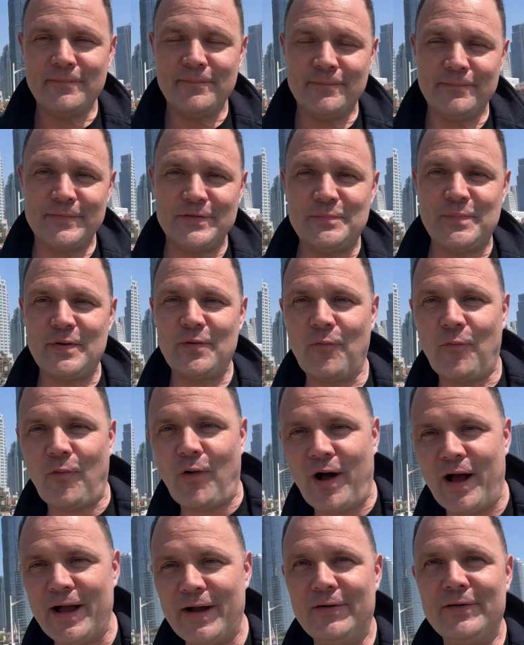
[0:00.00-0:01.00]
It's been a
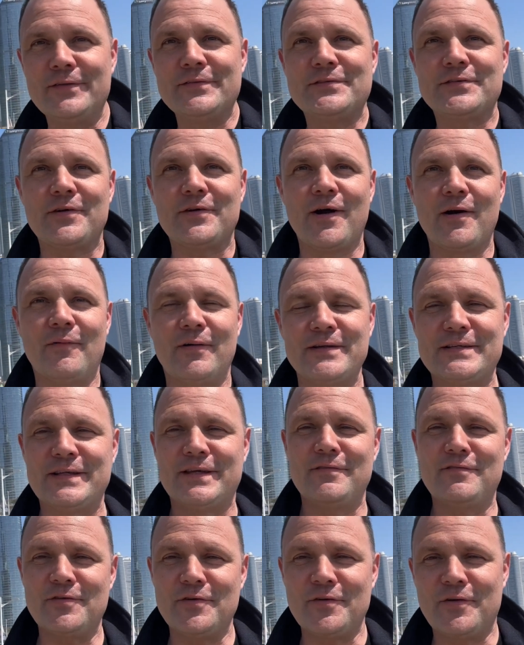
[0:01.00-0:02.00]
while, so I wanted to
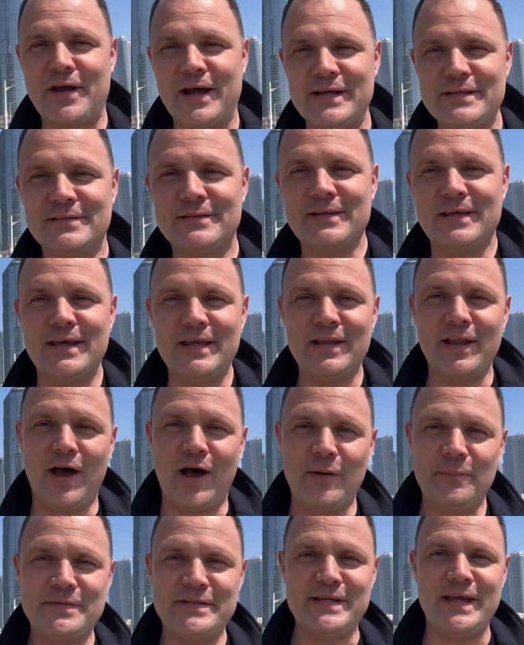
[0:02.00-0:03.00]
give you guys an
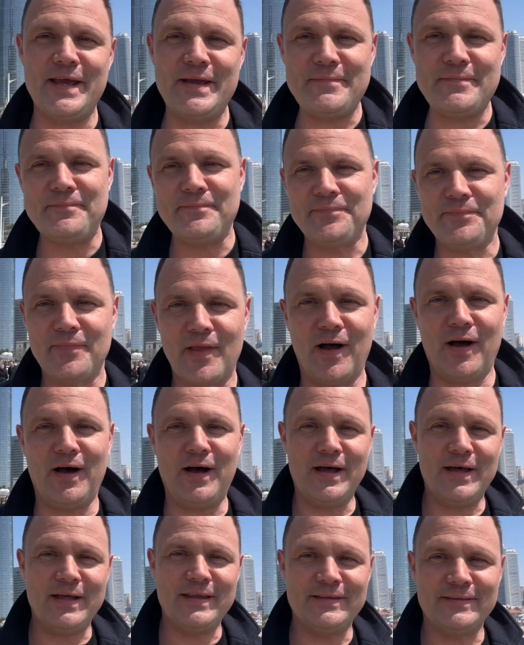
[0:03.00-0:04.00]
update
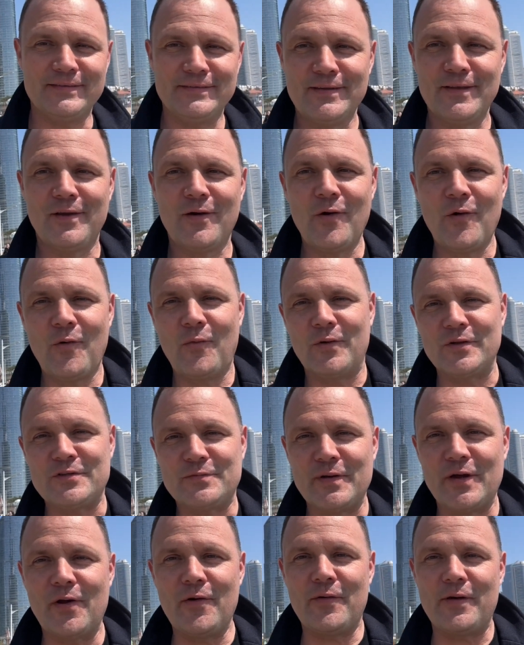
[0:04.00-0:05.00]
on what's
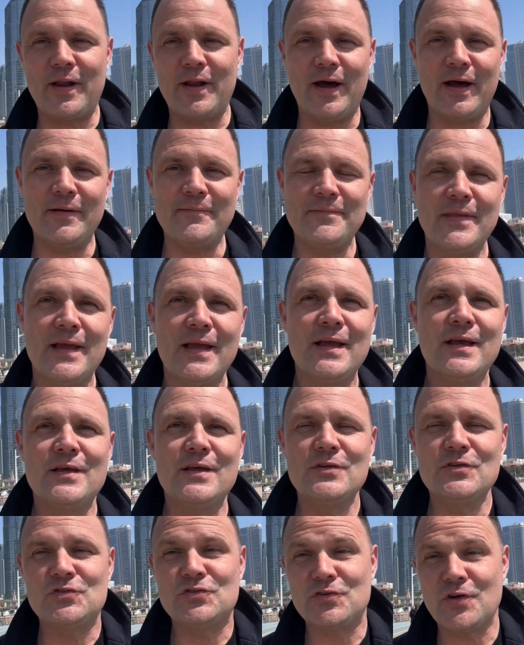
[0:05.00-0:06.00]
been going on.
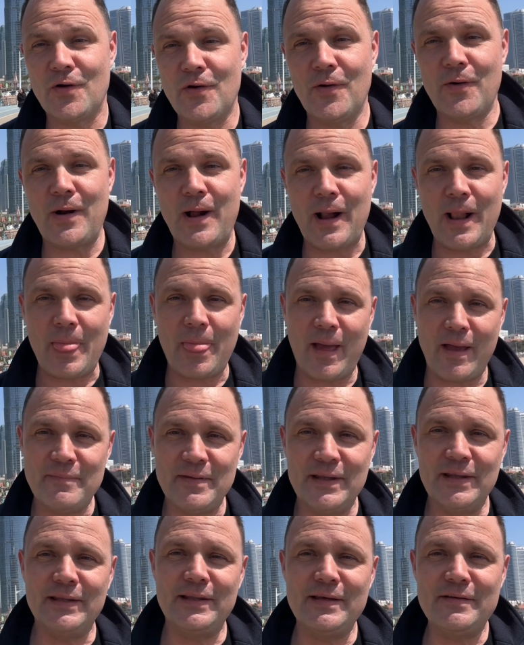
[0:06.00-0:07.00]
So I've
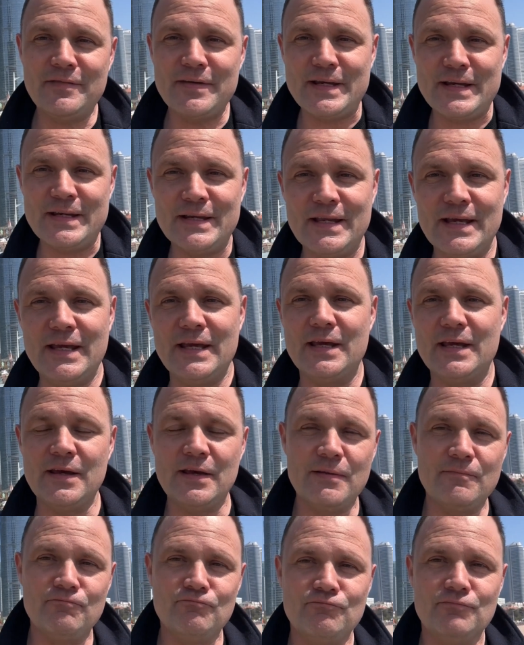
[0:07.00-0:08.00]
been living
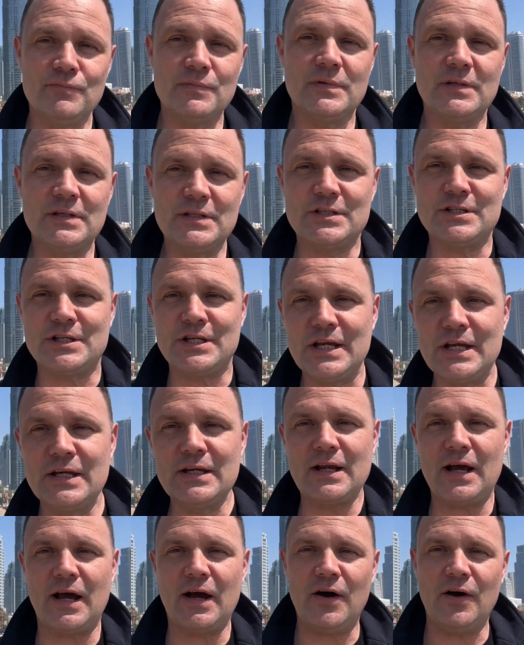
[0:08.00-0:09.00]
in
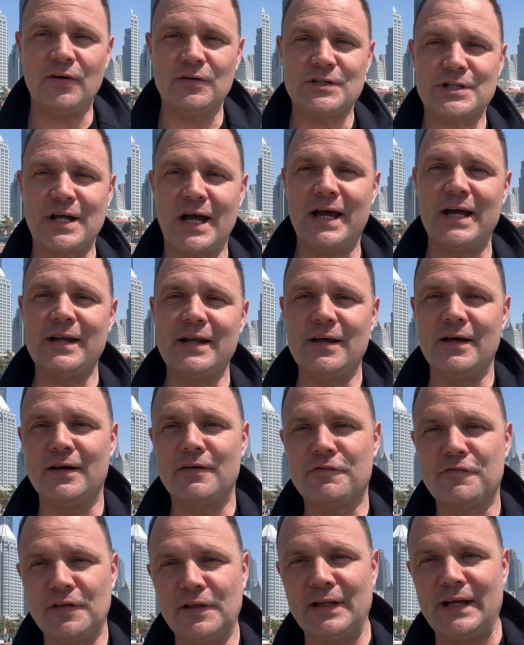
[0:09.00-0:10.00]
Qingdao, China
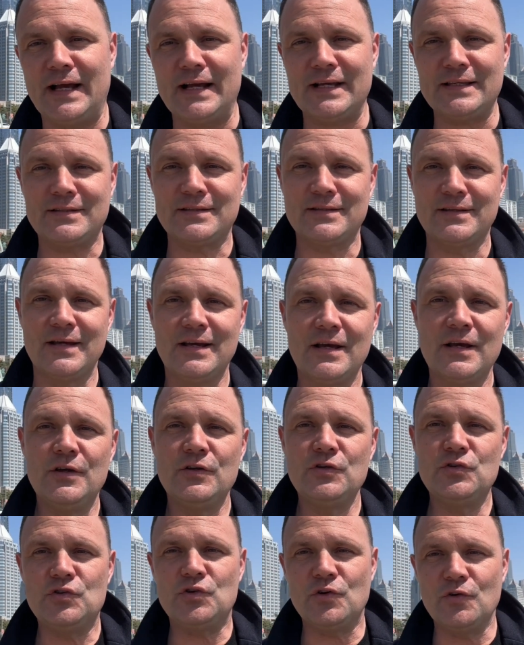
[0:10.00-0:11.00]
for the last
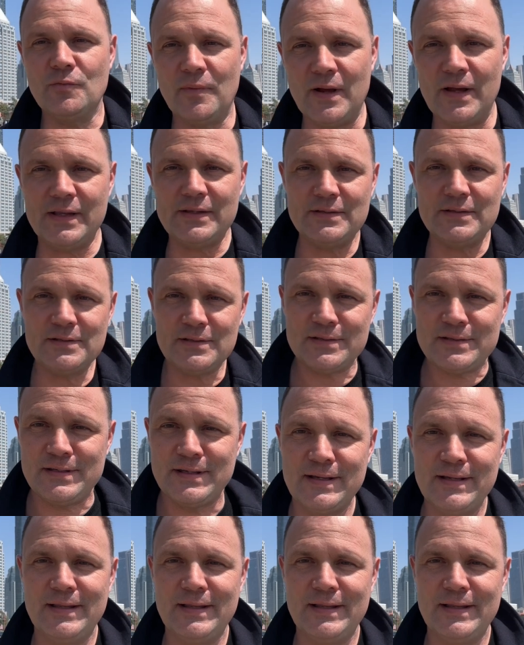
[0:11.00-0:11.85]
2 months.